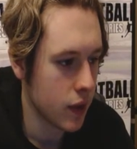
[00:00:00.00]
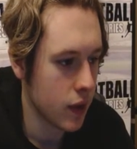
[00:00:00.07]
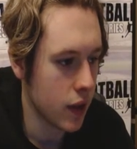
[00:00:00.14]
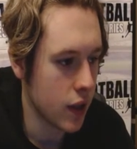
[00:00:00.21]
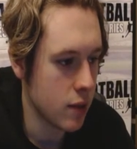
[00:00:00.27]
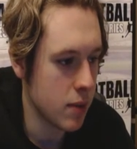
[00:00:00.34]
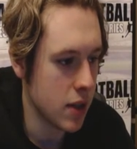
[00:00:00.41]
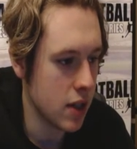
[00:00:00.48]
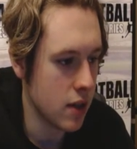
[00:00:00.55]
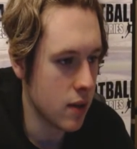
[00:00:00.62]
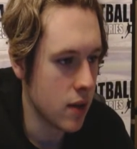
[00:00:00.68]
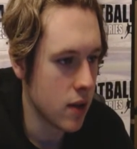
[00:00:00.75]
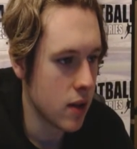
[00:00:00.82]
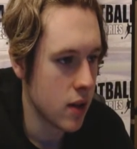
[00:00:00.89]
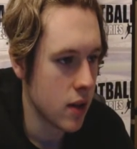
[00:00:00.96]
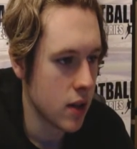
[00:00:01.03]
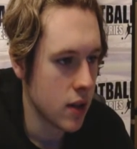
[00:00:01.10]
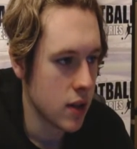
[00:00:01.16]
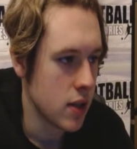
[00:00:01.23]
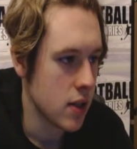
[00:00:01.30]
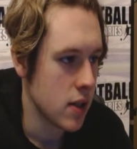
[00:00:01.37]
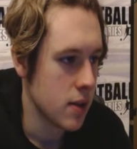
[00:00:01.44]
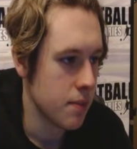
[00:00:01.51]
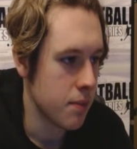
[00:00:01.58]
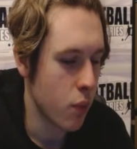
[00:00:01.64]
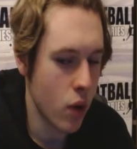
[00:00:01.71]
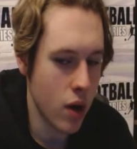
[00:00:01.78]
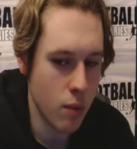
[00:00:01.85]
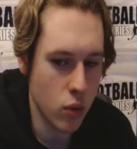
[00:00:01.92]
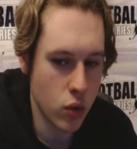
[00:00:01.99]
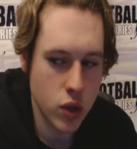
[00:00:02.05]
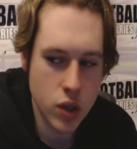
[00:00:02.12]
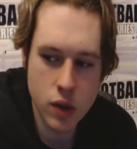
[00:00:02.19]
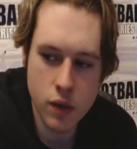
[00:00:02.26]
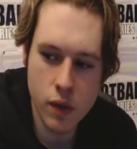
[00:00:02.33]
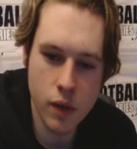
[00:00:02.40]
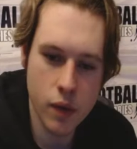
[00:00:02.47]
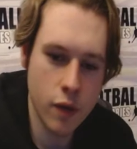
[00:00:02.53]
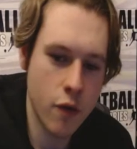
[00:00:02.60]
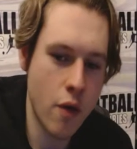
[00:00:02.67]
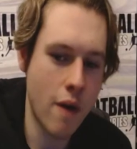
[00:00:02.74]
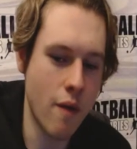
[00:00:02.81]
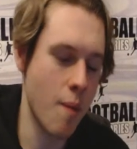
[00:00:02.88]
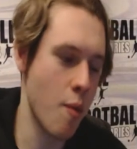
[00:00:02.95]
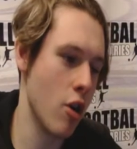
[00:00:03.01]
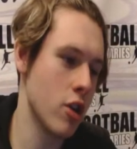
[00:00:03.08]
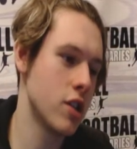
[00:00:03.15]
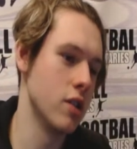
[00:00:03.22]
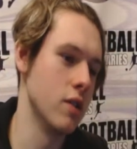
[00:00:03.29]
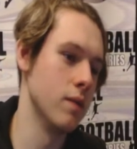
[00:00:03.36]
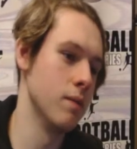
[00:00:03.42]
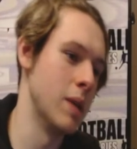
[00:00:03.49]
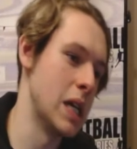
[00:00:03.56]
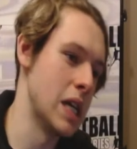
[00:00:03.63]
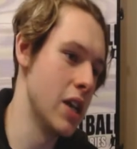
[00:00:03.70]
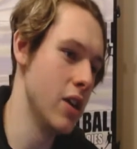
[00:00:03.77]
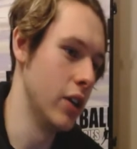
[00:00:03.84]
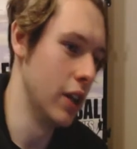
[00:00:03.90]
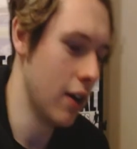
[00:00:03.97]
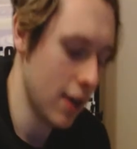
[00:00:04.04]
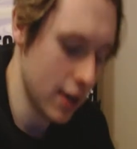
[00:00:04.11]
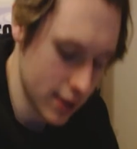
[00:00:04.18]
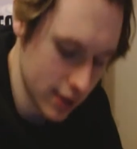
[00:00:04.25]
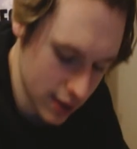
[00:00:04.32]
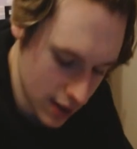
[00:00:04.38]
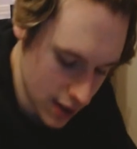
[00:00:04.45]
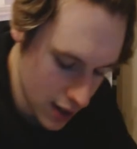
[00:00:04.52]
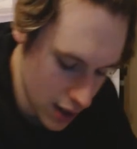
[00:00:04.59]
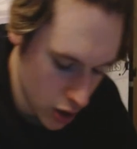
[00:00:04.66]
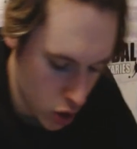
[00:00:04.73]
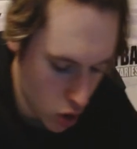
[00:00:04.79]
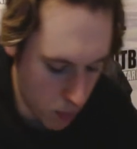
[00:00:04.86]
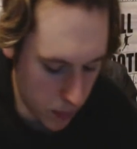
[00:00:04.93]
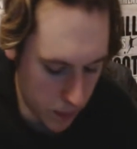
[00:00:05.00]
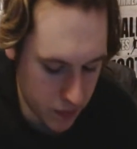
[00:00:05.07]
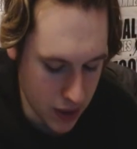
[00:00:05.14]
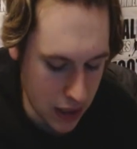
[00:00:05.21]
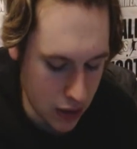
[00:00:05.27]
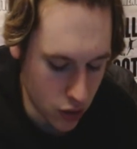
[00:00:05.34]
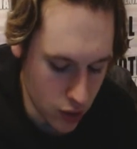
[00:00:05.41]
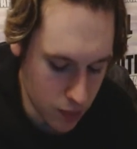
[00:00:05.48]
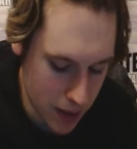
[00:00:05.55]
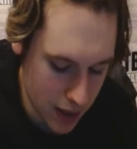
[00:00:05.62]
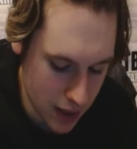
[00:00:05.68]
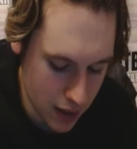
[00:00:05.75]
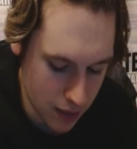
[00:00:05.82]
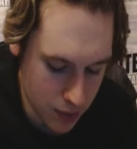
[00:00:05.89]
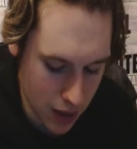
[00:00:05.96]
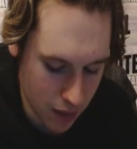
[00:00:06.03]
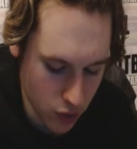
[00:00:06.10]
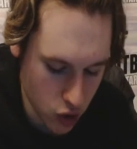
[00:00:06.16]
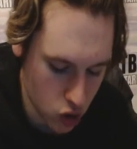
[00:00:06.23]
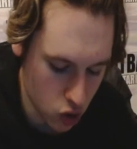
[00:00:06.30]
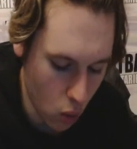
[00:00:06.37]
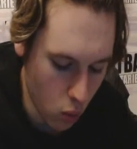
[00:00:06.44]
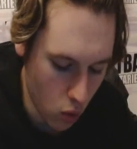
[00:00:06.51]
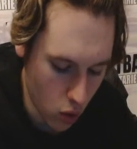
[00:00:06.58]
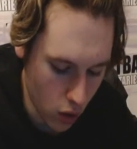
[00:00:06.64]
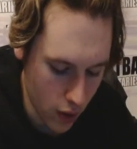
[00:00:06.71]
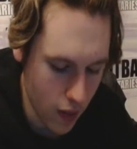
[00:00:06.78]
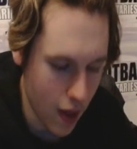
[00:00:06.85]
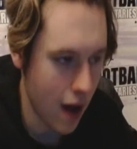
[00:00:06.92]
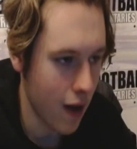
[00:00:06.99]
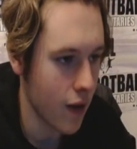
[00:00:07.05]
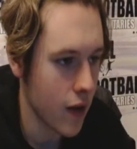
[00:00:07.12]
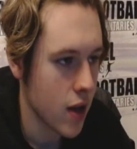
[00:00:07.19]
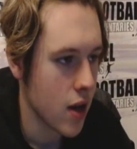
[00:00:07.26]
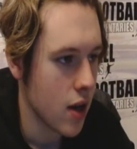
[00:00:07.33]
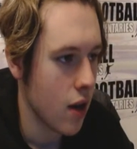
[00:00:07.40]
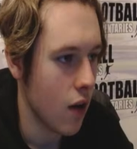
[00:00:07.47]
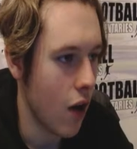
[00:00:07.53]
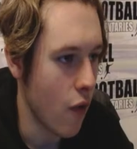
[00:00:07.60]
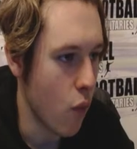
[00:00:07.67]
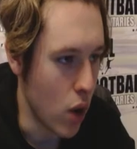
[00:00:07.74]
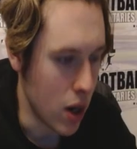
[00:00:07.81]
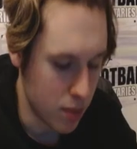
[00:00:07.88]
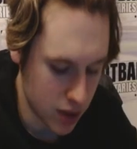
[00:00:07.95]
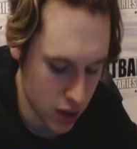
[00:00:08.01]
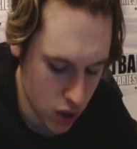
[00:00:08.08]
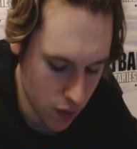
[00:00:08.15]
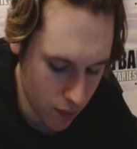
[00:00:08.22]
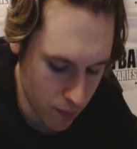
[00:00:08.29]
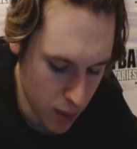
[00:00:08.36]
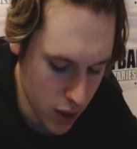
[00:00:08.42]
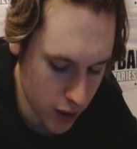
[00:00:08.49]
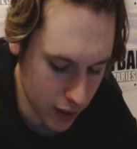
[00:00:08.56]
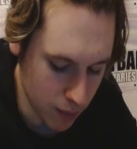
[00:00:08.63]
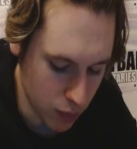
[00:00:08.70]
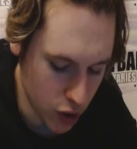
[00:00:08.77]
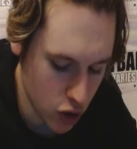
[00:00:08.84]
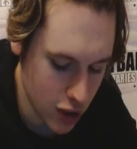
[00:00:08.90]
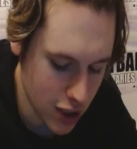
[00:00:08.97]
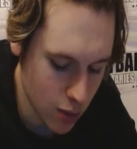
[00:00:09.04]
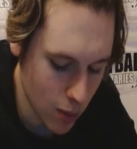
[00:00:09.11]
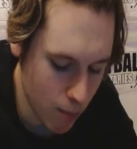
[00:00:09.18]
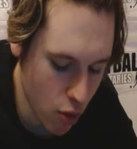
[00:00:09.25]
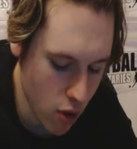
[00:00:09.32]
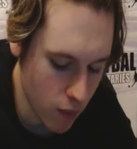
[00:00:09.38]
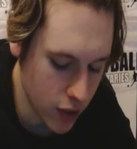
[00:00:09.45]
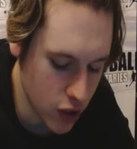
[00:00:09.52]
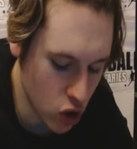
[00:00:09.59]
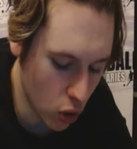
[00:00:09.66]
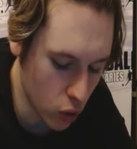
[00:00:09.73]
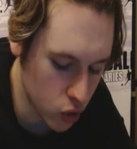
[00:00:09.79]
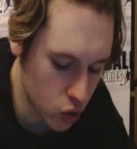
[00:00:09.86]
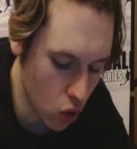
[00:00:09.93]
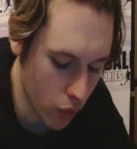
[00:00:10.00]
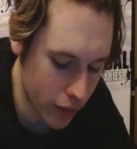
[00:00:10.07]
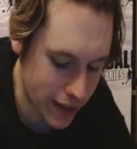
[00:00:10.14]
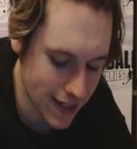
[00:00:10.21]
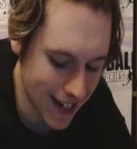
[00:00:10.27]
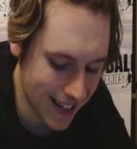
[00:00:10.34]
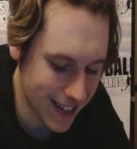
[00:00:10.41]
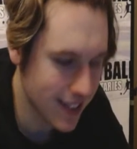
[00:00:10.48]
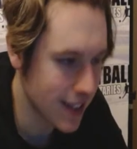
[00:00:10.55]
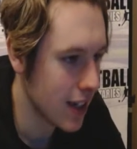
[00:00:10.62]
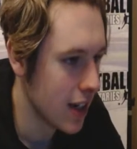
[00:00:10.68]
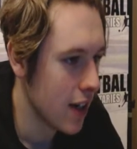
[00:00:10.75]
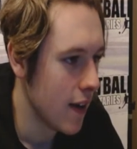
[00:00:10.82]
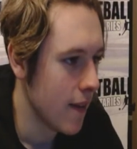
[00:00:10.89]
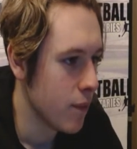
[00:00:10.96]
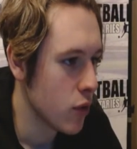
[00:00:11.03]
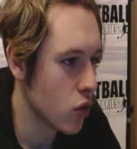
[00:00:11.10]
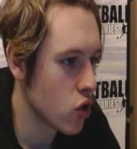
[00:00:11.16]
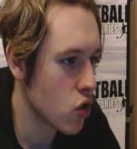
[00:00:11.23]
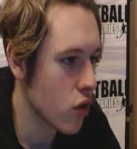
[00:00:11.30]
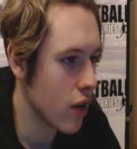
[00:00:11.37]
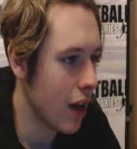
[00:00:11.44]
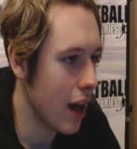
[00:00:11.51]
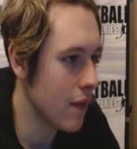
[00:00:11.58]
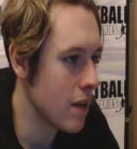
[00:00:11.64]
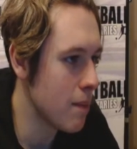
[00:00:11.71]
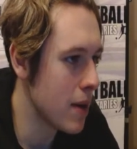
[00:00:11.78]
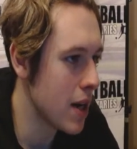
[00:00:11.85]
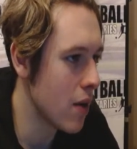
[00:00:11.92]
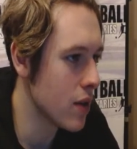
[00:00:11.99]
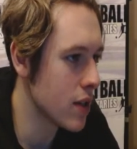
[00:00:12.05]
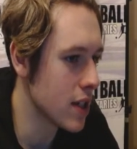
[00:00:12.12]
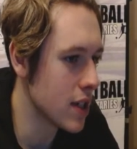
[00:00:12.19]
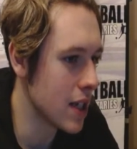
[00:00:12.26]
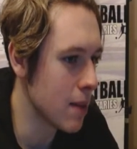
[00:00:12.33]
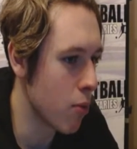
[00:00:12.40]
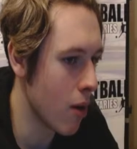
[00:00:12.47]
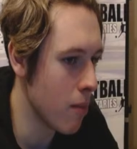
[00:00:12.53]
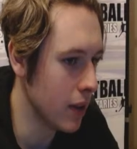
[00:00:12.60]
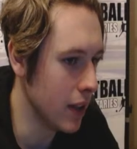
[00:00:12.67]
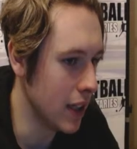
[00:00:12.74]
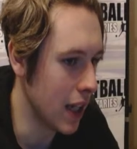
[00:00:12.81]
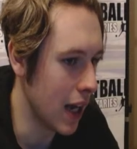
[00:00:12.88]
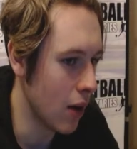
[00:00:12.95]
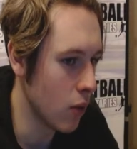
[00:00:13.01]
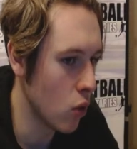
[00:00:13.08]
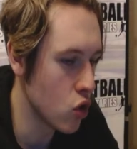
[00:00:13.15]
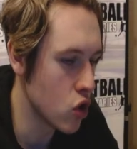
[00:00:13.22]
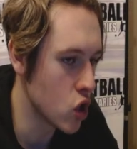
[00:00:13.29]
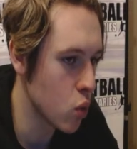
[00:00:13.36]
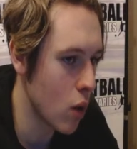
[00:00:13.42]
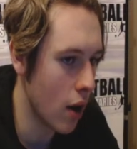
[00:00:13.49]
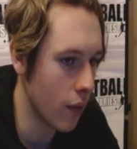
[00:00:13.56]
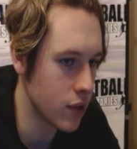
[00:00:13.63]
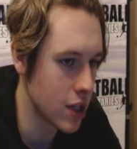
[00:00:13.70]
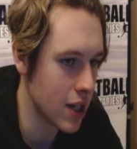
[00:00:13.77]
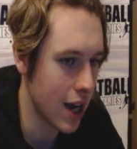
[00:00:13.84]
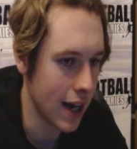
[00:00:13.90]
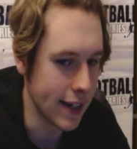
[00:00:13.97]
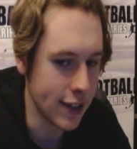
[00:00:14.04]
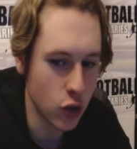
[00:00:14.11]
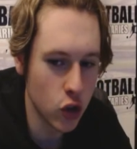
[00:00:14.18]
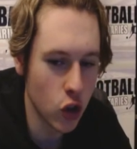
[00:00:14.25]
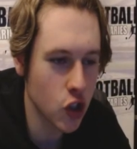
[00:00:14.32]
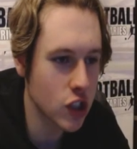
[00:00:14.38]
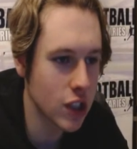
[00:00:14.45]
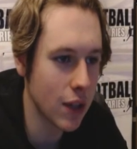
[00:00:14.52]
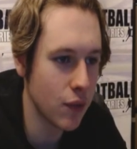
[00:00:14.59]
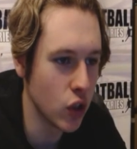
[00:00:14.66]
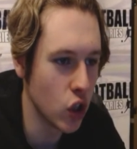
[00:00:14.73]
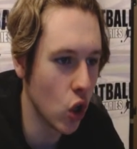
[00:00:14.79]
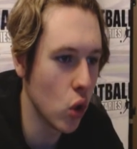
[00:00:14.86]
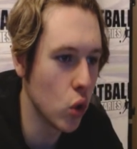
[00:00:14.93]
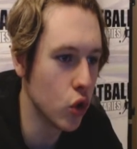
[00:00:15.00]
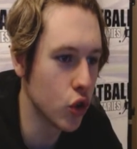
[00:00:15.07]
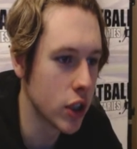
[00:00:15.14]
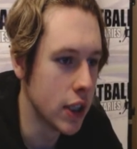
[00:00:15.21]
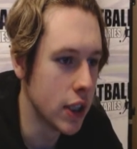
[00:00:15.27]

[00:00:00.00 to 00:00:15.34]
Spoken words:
He's been pretty much forever present, McNeil, in the last couple of seasons, making himself a stalwart at that left wing position for Burnley. But he just needs to improve on his goal scoring stats. 111 appearances in the Premier League now, 112 tonight. He's only got 7 goals.